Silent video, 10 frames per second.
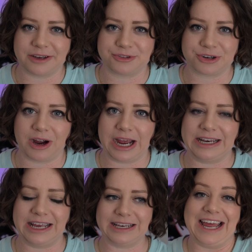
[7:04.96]
I've
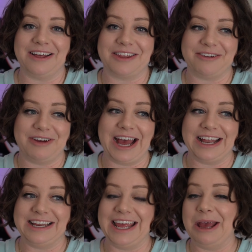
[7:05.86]
tried. And now that I've
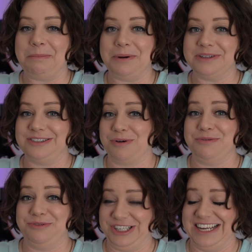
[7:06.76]
had AirPods
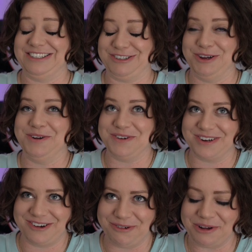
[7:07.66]
Pro Gen 2
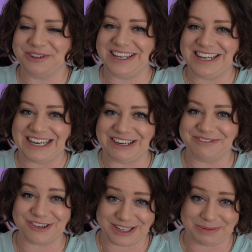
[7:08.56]
quality
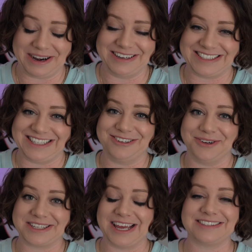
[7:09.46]
of transparency and
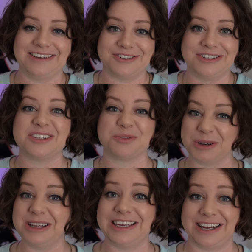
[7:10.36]
noise cancellation, it's
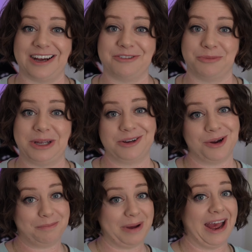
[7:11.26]
really hard for me to
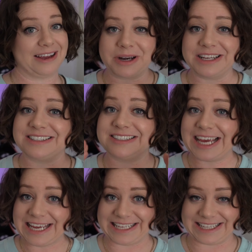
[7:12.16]
go back. But in
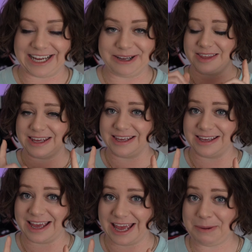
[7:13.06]
saying that,
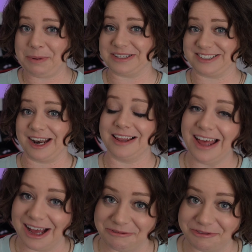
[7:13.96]
the AirPods that I
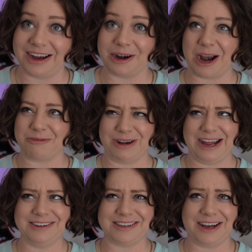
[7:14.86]
love are
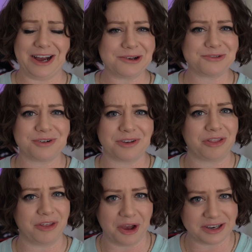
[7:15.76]
around
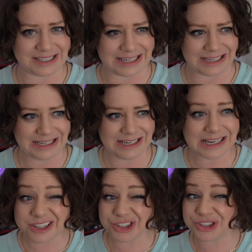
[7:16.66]

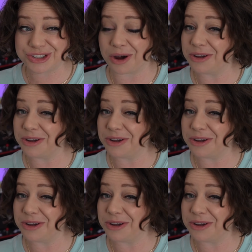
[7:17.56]
$130-ish